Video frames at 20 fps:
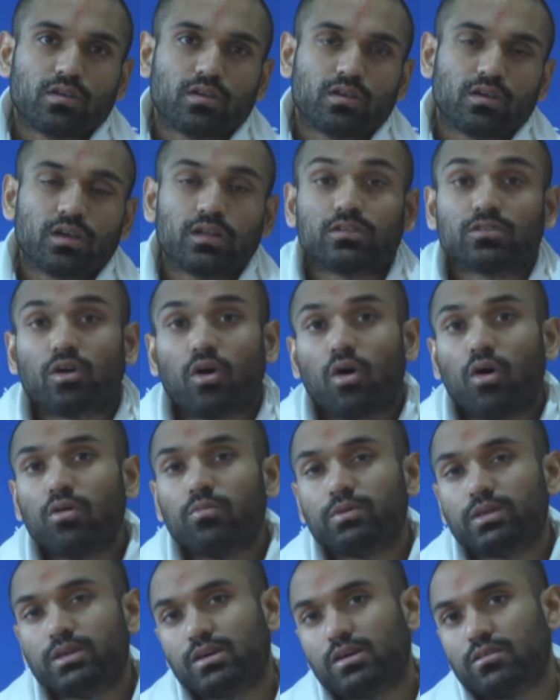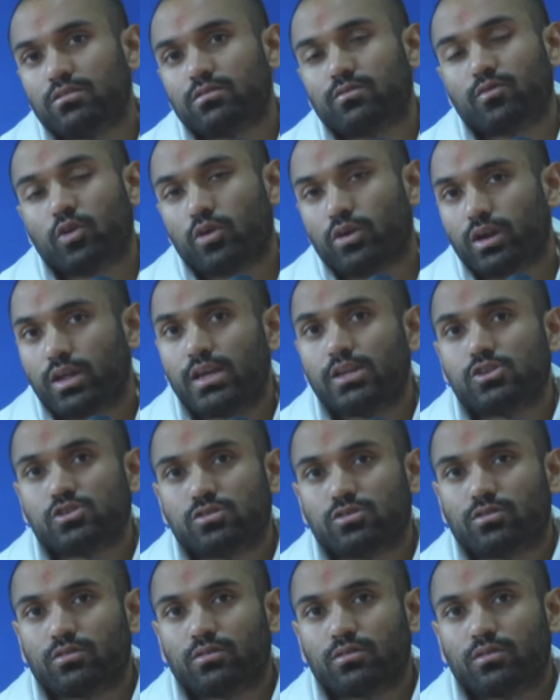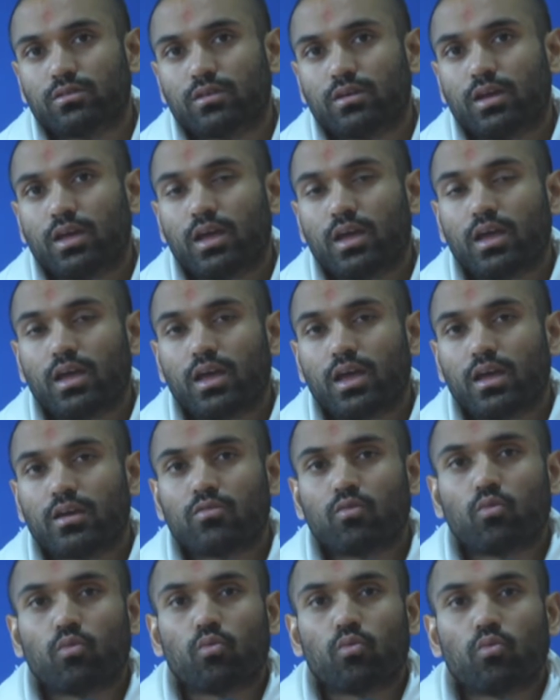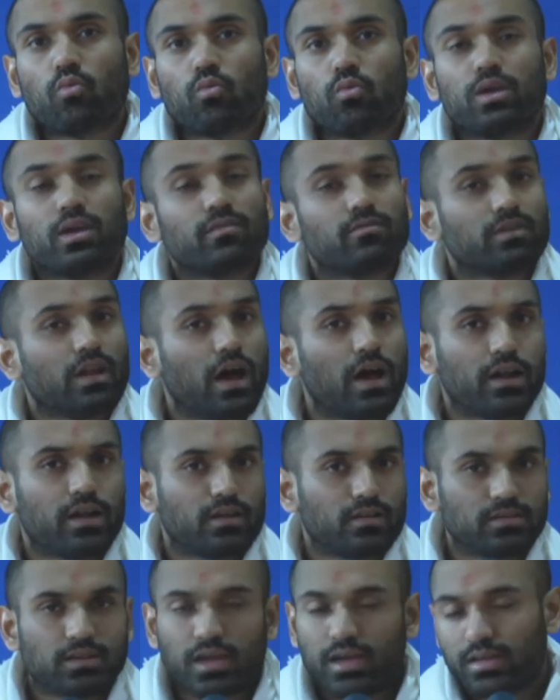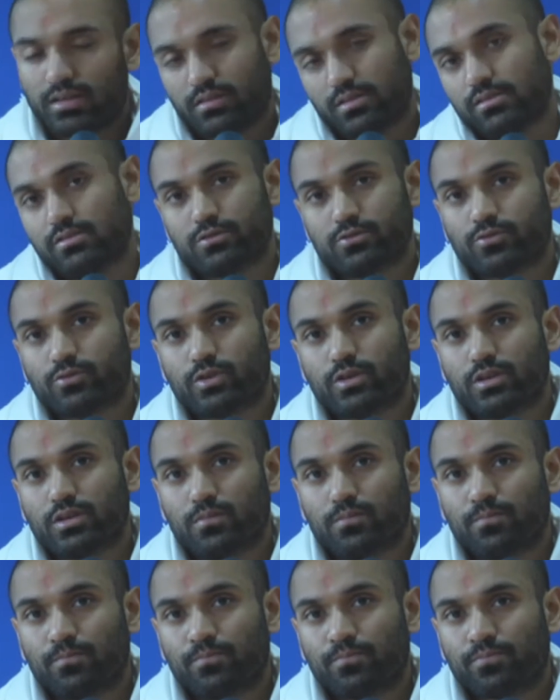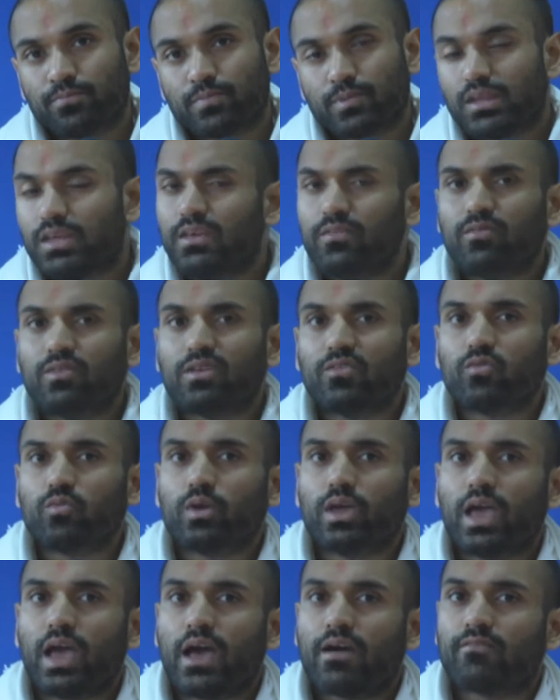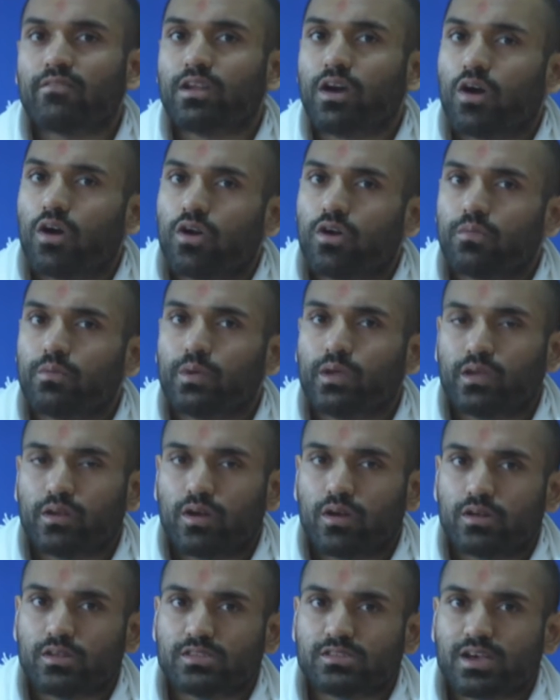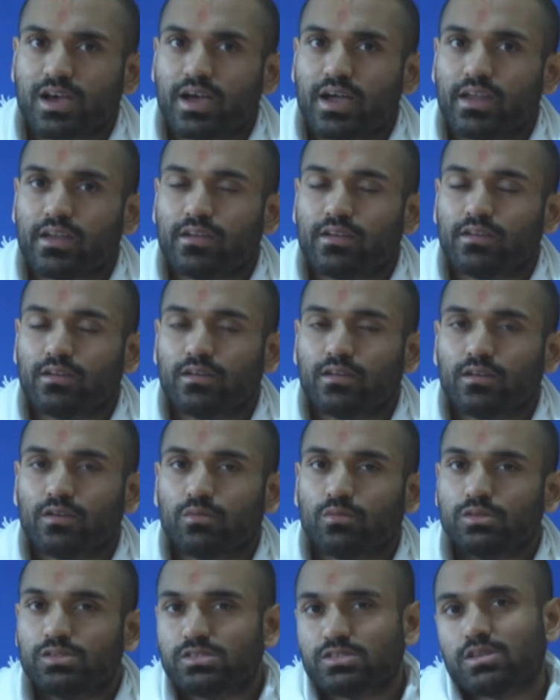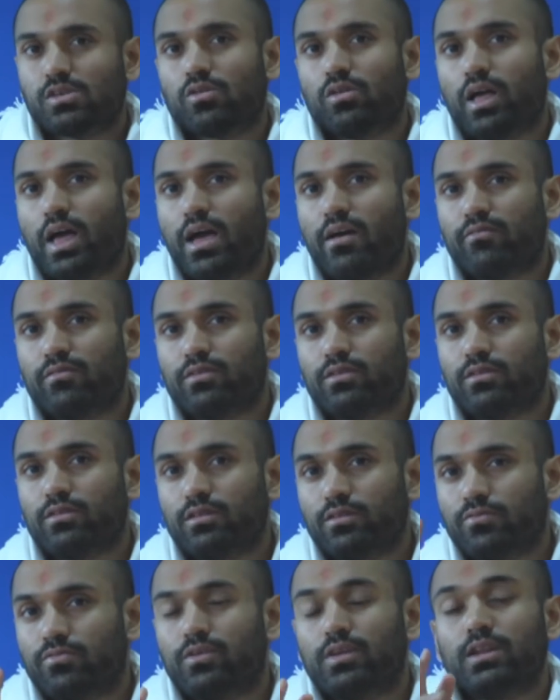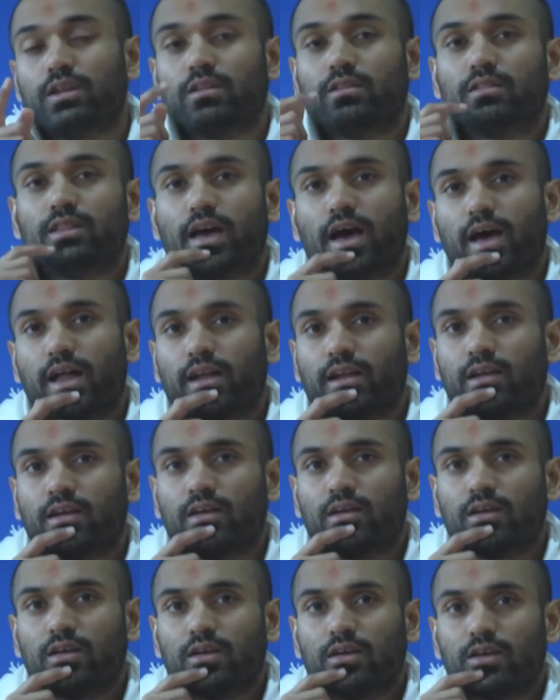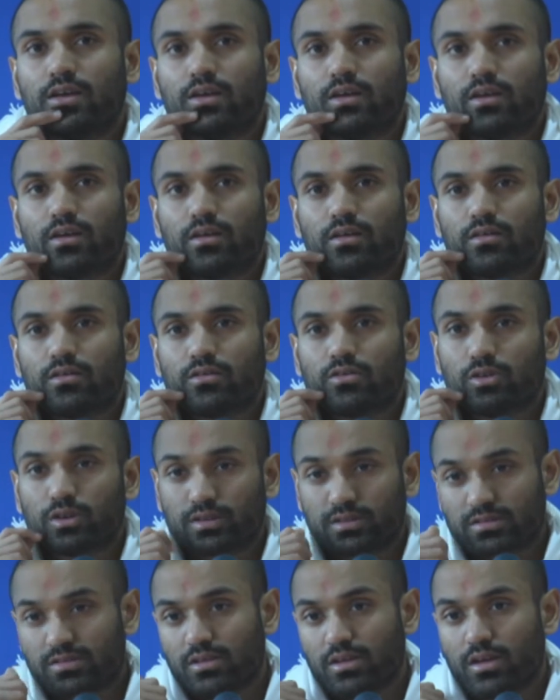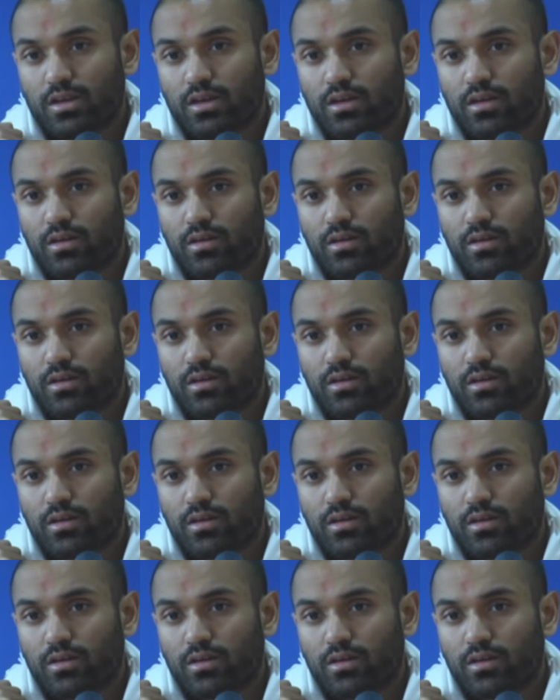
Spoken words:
it's all because of our nature, and we have not attained this freedom. Even if we have an army in our side, we still haven't defeated that, you can say,